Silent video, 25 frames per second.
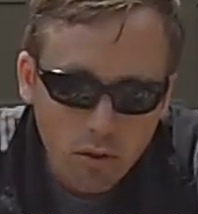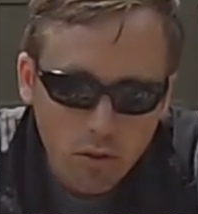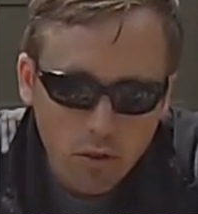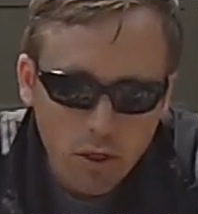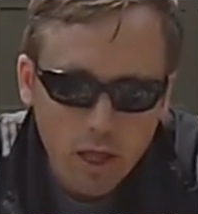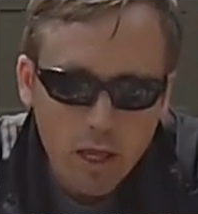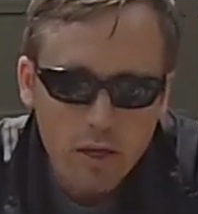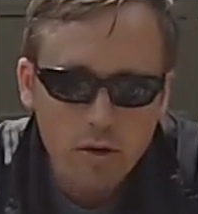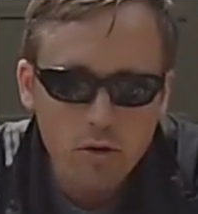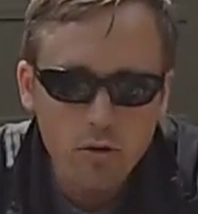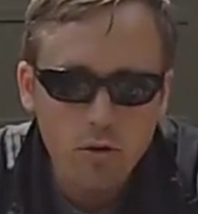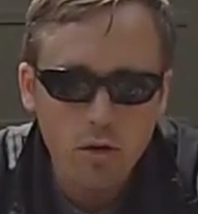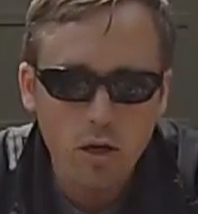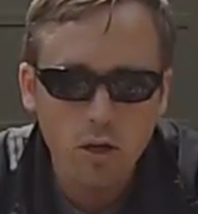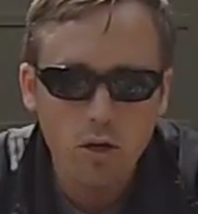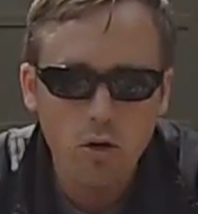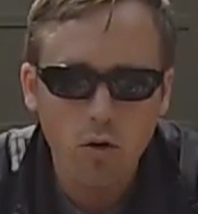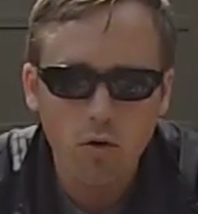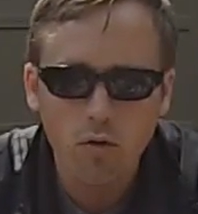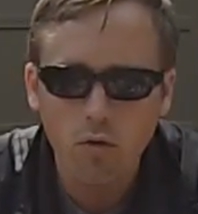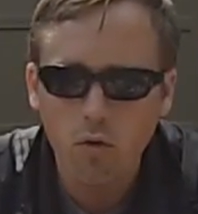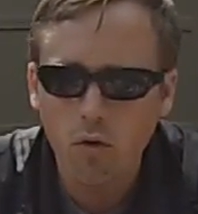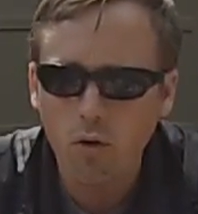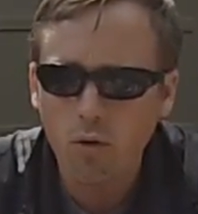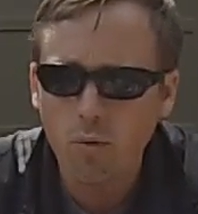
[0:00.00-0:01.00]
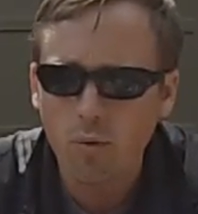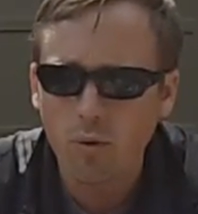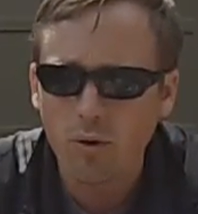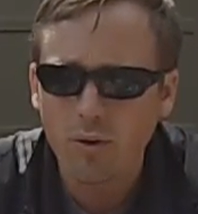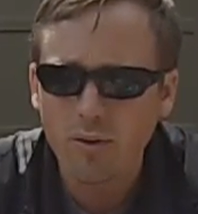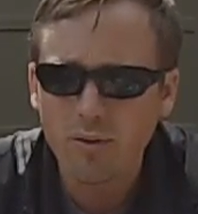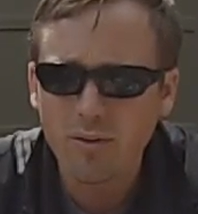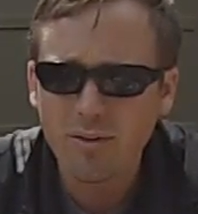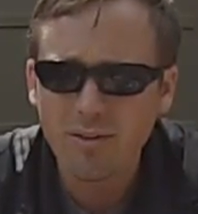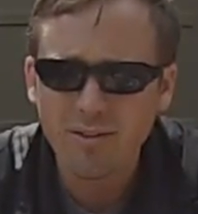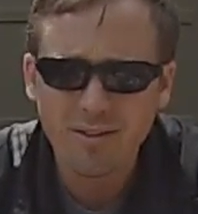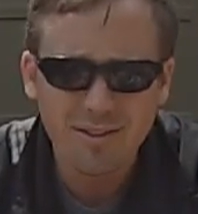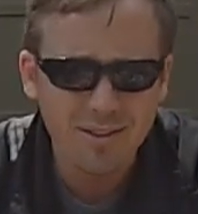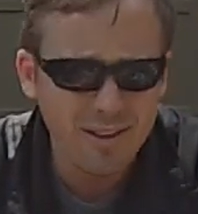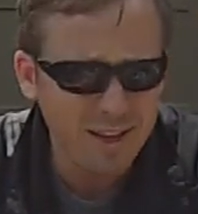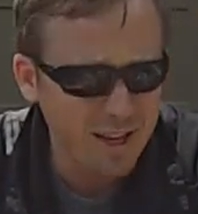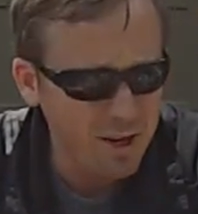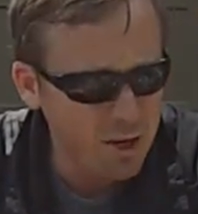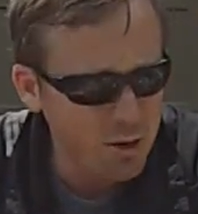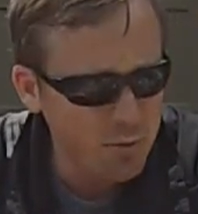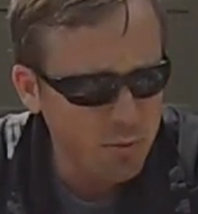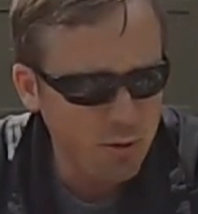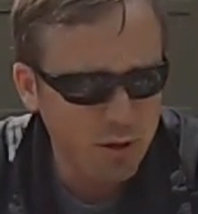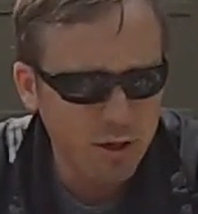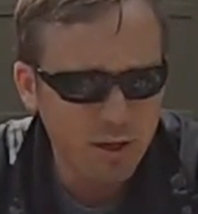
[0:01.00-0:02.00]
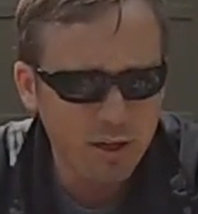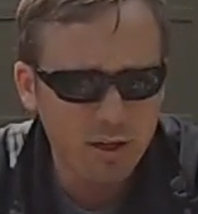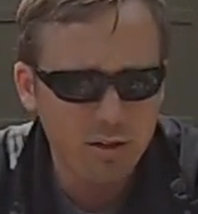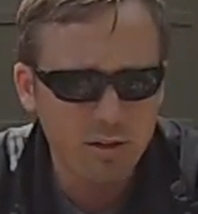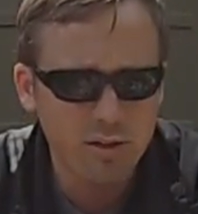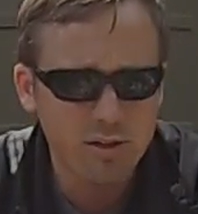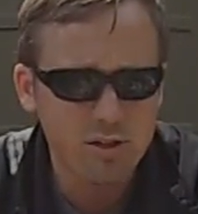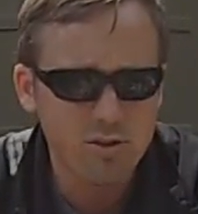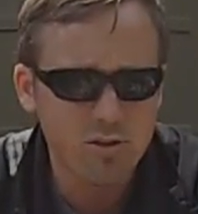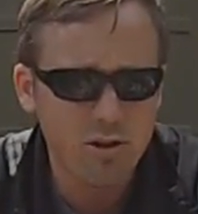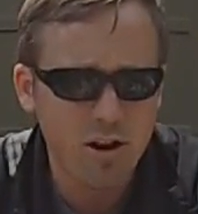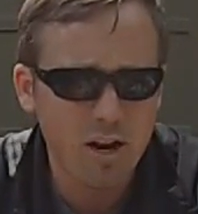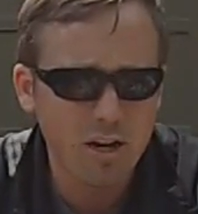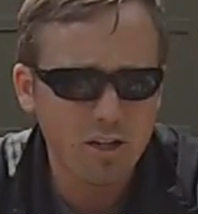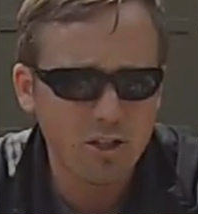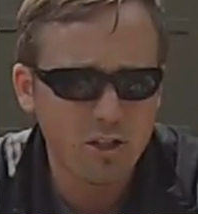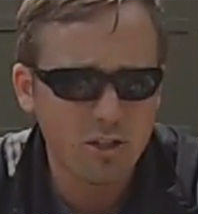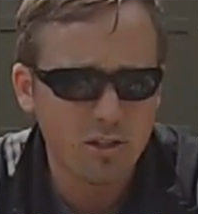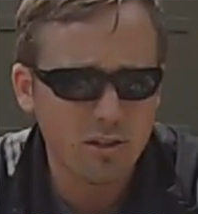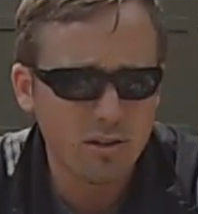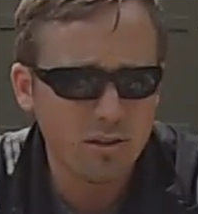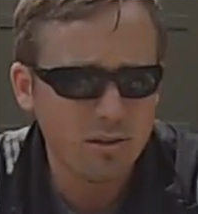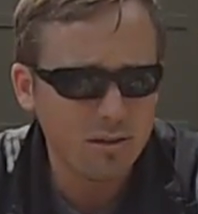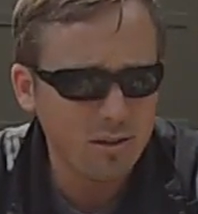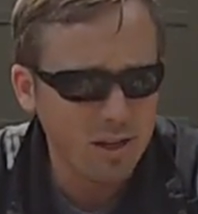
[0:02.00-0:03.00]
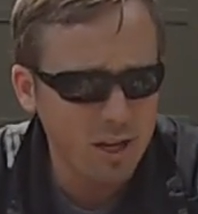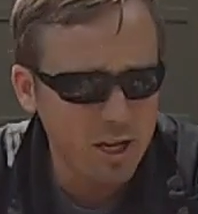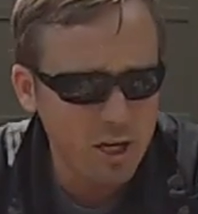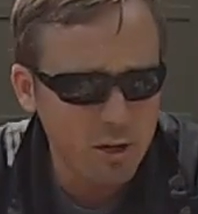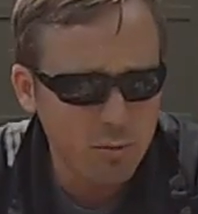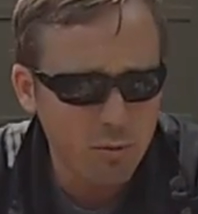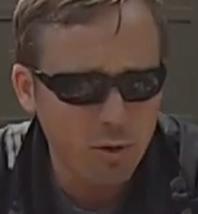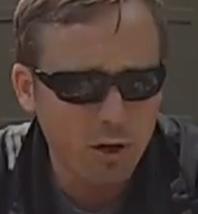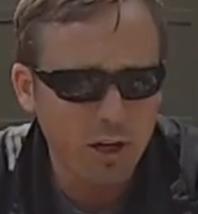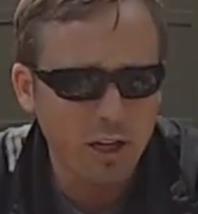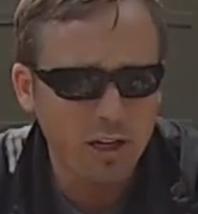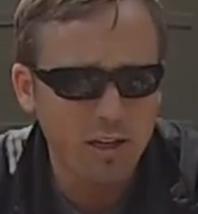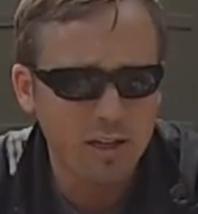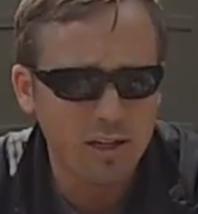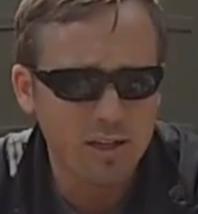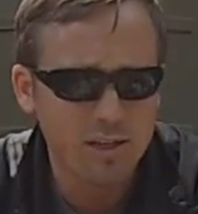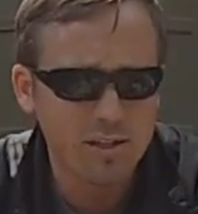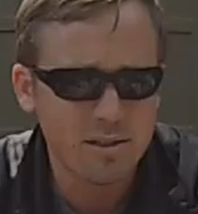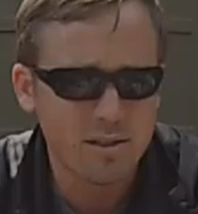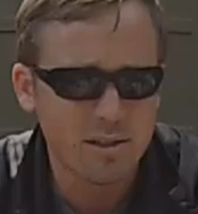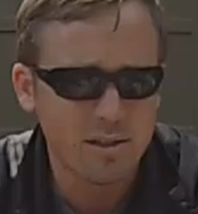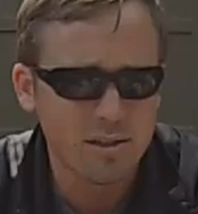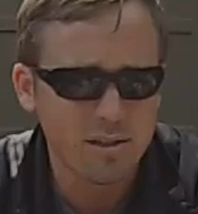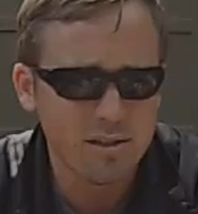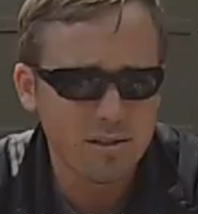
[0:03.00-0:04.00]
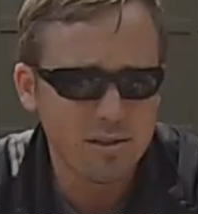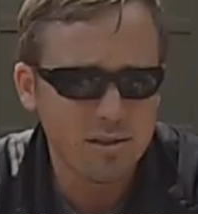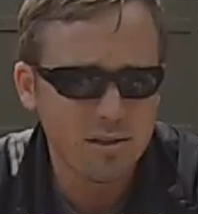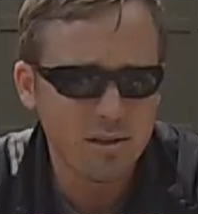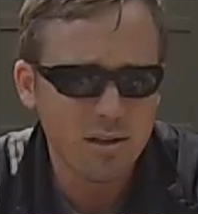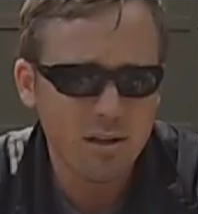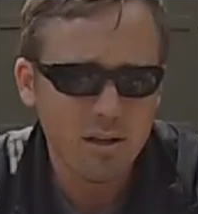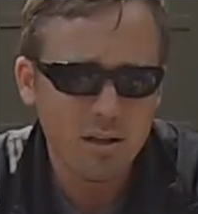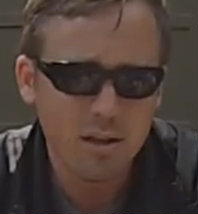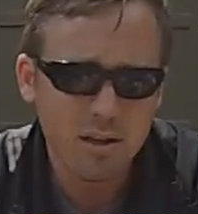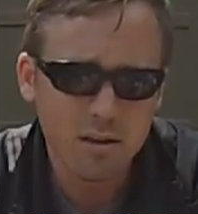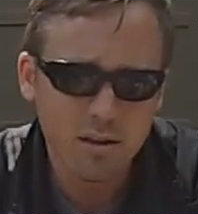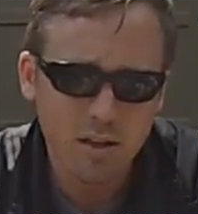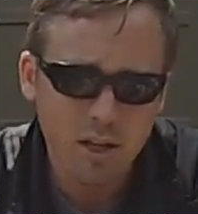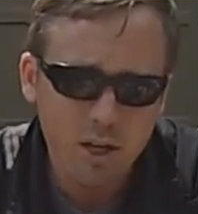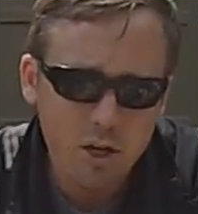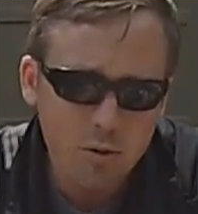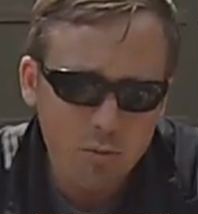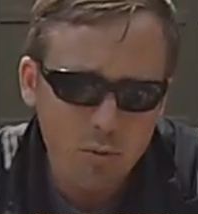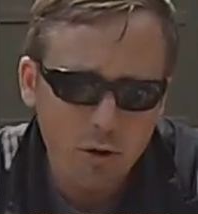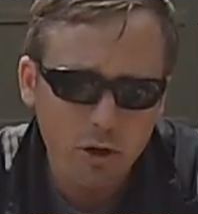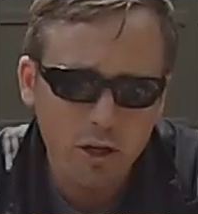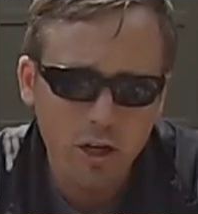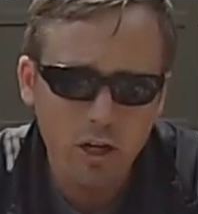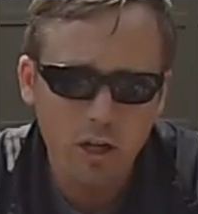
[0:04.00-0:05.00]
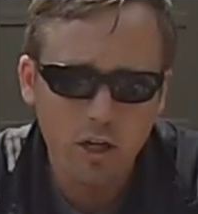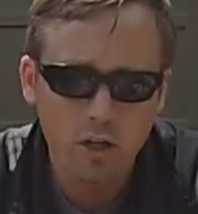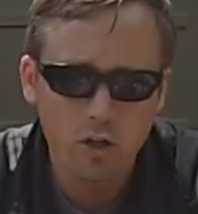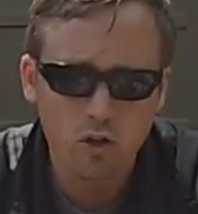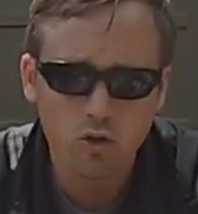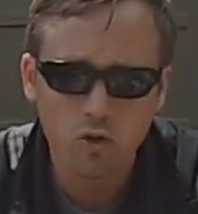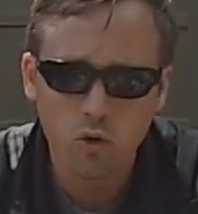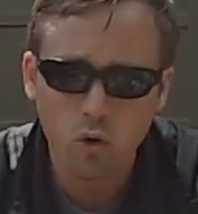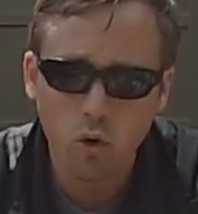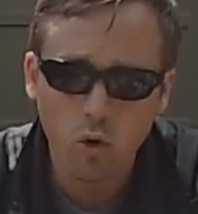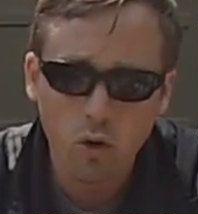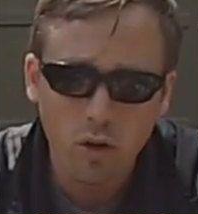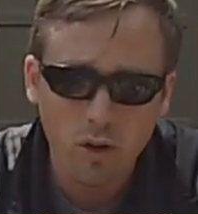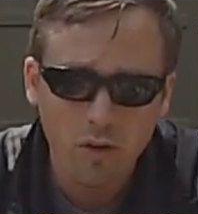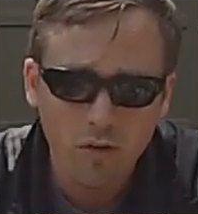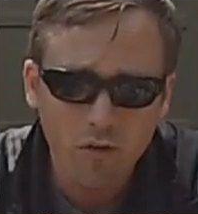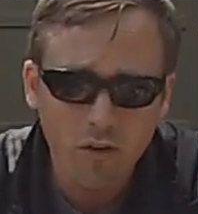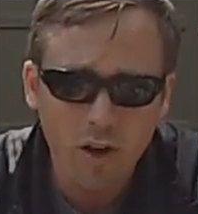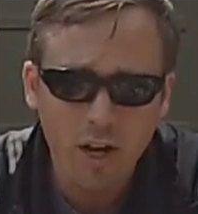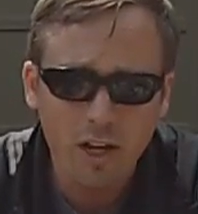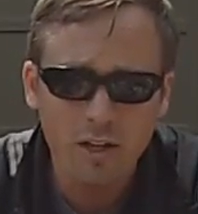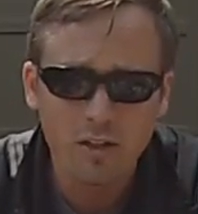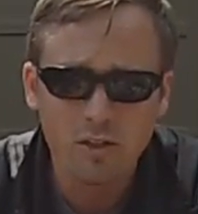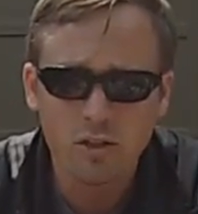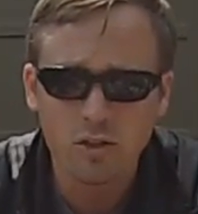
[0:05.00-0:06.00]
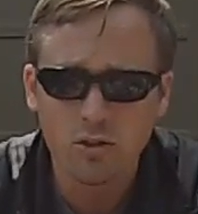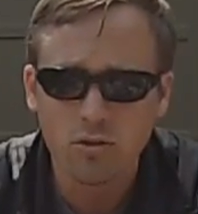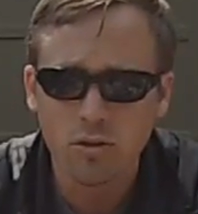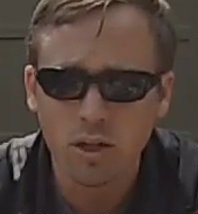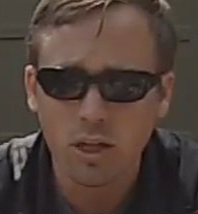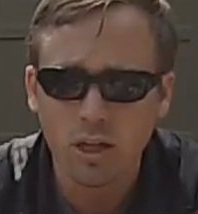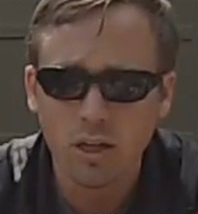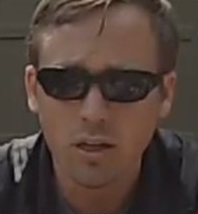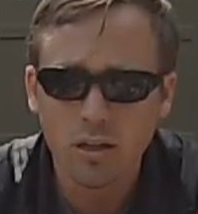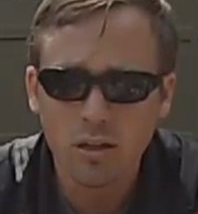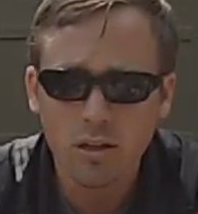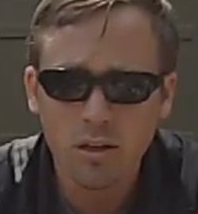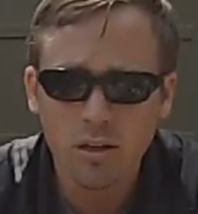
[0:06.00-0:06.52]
Then you can go forward. Then you bring in distraction. Then you bring in distance. Then you bring in control and fine-tuning.